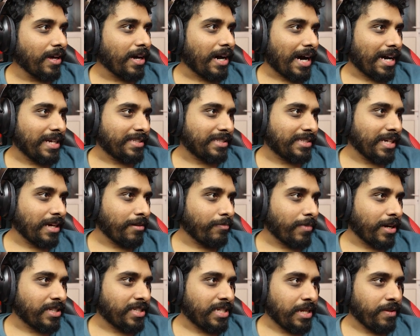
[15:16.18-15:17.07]
I set
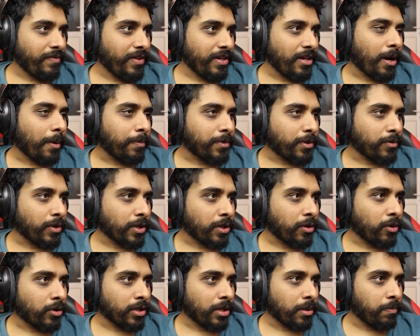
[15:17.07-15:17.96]
my TV up to
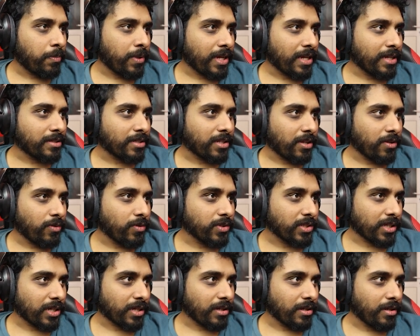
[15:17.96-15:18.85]
record The Biggest
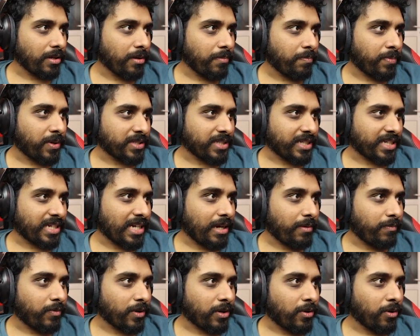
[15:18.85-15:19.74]
Loser, but it
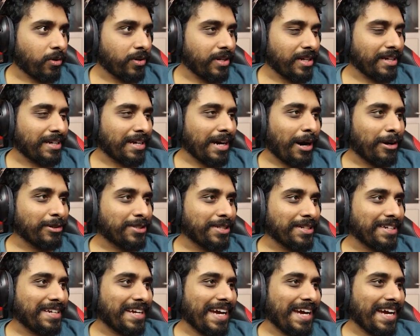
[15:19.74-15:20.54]
kept recording Carlton